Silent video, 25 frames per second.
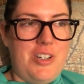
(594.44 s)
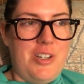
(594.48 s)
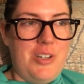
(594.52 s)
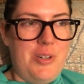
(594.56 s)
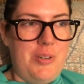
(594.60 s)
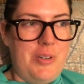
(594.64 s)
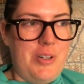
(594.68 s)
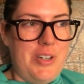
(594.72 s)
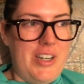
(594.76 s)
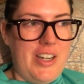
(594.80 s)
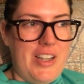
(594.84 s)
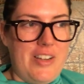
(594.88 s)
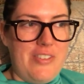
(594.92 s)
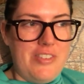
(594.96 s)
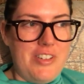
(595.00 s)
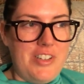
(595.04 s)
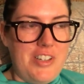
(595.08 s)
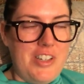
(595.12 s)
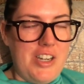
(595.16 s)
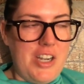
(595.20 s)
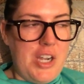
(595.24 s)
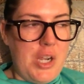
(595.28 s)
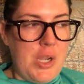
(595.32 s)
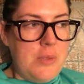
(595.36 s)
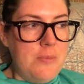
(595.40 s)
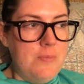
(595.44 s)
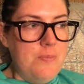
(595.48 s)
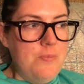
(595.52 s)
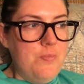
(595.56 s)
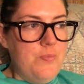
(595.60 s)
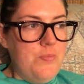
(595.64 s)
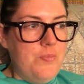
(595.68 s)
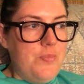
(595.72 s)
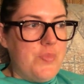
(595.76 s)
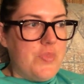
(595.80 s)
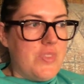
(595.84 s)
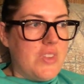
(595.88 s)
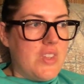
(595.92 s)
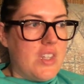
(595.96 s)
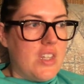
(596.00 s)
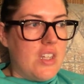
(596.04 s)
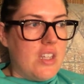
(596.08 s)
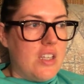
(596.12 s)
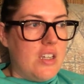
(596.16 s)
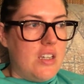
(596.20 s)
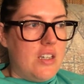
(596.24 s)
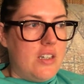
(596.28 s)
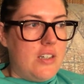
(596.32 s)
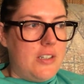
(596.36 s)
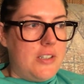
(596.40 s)
or whatever.
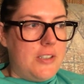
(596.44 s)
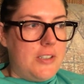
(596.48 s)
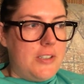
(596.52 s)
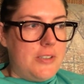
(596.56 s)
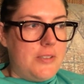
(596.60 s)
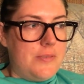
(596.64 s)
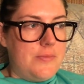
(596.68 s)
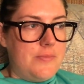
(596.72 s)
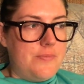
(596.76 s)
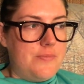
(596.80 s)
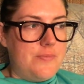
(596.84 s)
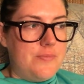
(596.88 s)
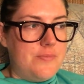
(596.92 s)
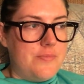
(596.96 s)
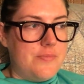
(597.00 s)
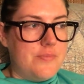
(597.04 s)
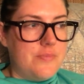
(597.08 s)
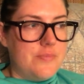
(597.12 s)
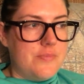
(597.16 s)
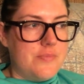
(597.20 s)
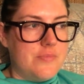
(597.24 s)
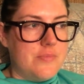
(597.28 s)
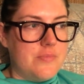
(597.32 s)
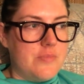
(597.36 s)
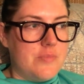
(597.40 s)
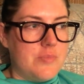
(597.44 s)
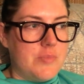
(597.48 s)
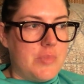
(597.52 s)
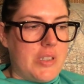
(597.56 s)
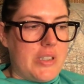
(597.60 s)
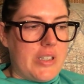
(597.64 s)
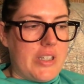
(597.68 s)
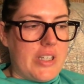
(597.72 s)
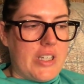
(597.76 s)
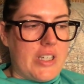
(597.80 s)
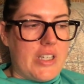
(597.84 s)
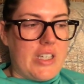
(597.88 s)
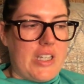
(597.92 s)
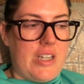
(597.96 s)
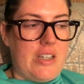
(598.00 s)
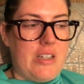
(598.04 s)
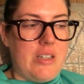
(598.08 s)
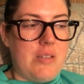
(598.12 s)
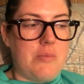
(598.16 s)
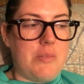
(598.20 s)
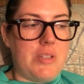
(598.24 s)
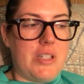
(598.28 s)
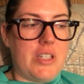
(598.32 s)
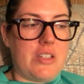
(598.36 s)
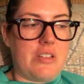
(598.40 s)
Um, but like now
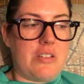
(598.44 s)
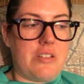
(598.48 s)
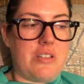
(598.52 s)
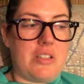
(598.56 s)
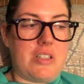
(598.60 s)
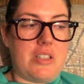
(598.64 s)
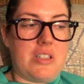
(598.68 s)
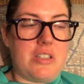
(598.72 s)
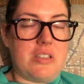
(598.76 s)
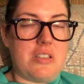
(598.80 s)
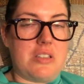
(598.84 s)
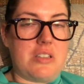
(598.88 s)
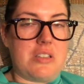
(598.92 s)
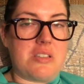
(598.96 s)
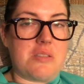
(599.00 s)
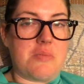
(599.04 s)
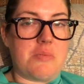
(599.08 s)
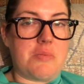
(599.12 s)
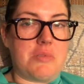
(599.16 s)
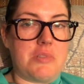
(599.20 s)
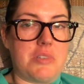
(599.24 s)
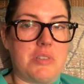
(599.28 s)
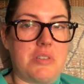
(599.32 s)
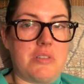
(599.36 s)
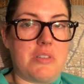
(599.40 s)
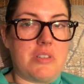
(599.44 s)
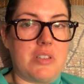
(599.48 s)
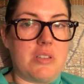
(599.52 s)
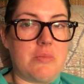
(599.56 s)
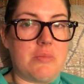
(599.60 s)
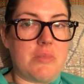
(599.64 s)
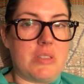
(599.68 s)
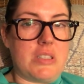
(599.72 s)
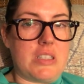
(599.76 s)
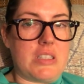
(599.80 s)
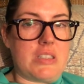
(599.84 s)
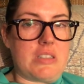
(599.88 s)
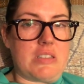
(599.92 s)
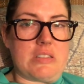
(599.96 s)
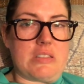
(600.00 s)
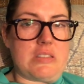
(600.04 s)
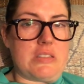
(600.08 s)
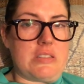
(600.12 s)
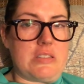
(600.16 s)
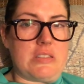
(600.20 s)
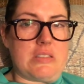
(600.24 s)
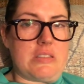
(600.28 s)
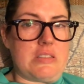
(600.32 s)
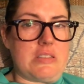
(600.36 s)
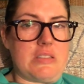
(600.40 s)
I'm like looking at this burrito and I'm like,
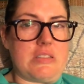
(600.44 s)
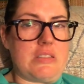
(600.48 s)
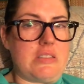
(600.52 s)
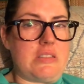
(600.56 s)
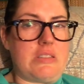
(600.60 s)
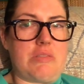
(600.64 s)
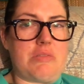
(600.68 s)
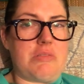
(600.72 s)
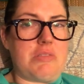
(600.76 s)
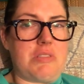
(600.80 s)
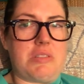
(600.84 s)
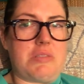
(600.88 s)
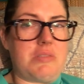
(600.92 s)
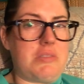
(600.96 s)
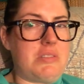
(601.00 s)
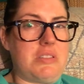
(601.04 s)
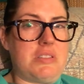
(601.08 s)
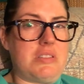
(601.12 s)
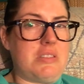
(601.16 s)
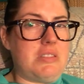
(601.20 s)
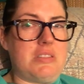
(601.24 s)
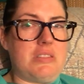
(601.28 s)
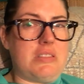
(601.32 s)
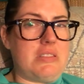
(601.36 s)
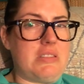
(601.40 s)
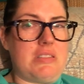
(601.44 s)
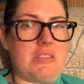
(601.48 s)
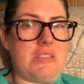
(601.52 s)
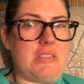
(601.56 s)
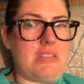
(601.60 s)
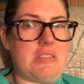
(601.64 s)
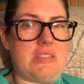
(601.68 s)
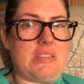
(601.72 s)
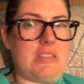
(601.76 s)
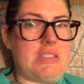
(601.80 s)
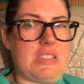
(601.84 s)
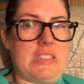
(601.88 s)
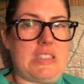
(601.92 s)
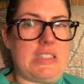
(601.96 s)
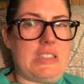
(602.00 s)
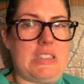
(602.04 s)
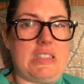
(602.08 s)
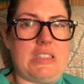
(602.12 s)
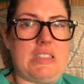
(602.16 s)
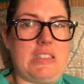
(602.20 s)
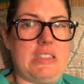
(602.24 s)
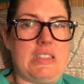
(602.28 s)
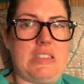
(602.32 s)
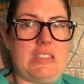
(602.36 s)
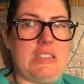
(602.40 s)
don't do it. Uh uh, uh, uh,
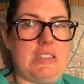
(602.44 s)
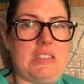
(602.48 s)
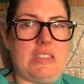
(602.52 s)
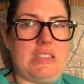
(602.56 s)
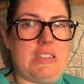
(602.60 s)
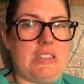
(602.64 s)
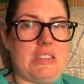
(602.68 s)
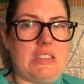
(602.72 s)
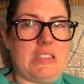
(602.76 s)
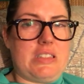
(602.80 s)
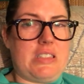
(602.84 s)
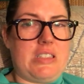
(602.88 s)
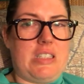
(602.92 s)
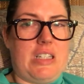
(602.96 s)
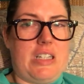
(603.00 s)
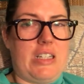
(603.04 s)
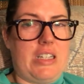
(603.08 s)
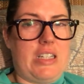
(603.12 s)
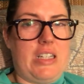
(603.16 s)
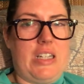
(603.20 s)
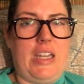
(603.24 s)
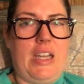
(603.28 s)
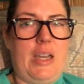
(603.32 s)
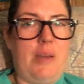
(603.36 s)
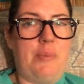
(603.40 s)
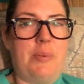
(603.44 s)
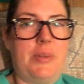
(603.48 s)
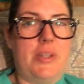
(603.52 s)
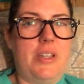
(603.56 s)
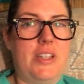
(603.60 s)
uh, it's not gonna happen.